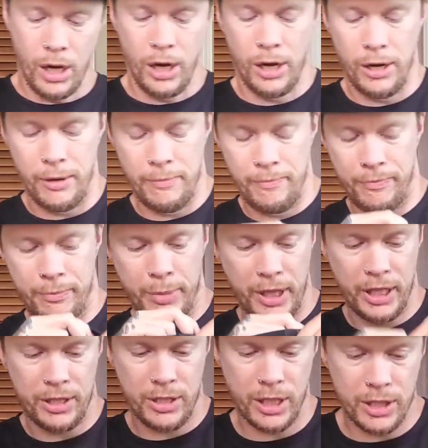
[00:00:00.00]

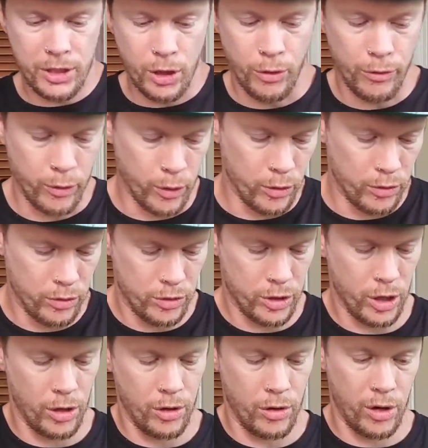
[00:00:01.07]
But let's go through.
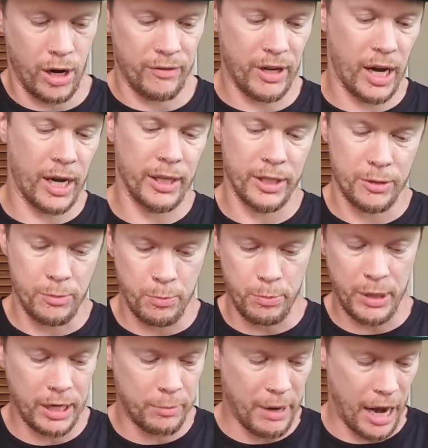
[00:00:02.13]
So I've got this
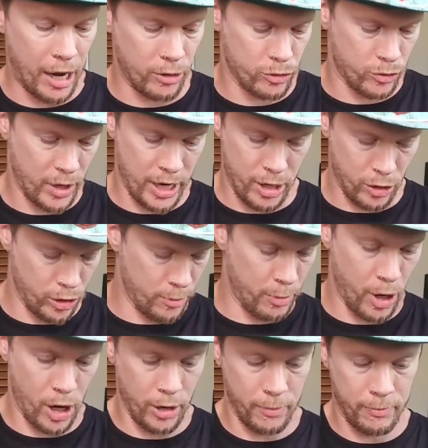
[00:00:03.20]
big pouch right here on the
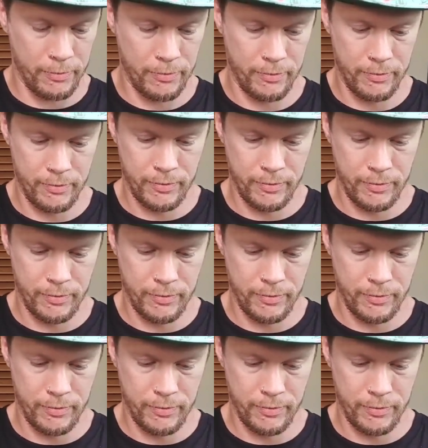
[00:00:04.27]
bottom,